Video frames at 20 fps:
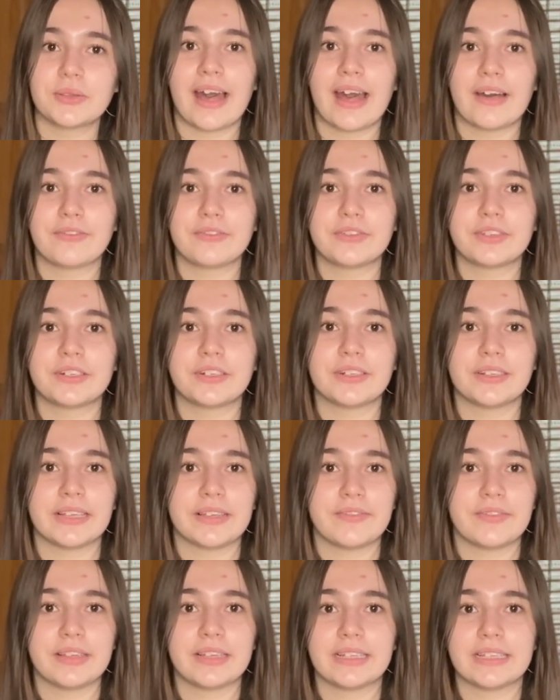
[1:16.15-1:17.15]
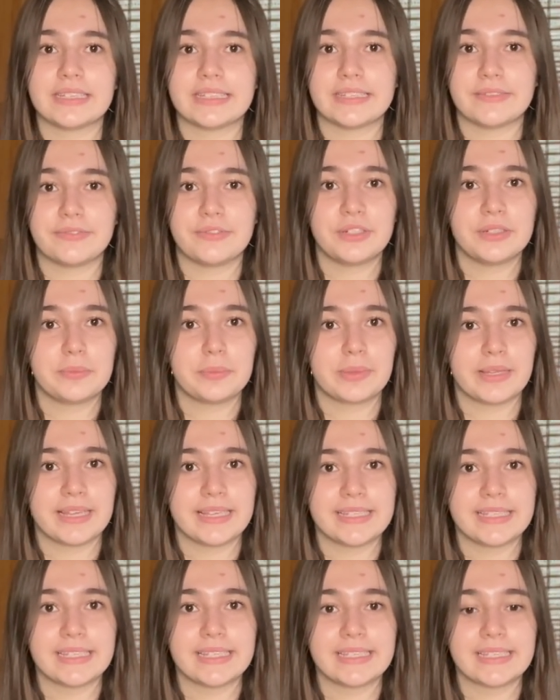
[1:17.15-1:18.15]
after living in different
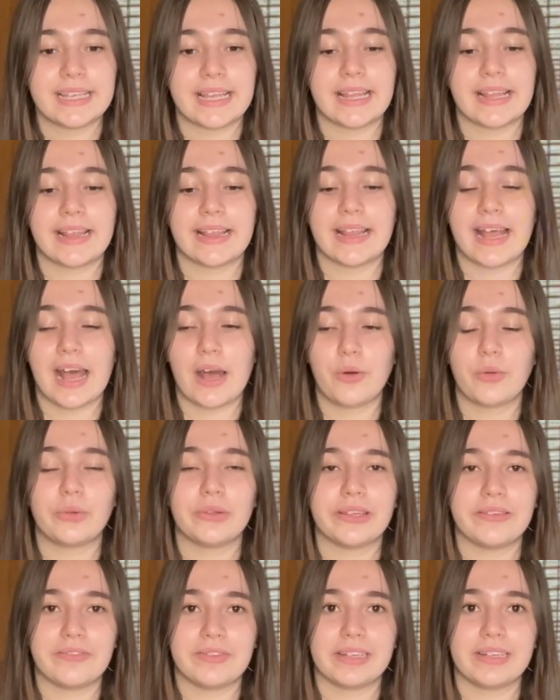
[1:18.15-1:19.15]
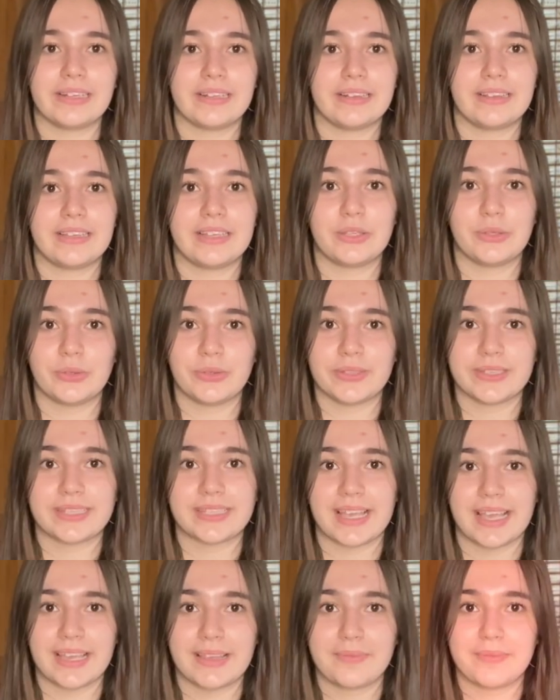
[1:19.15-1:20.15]
places and now living in the
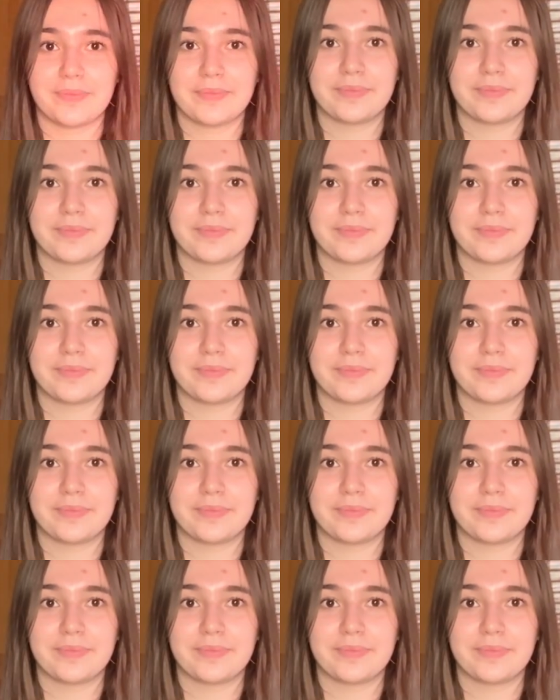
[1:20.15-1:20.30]
USA.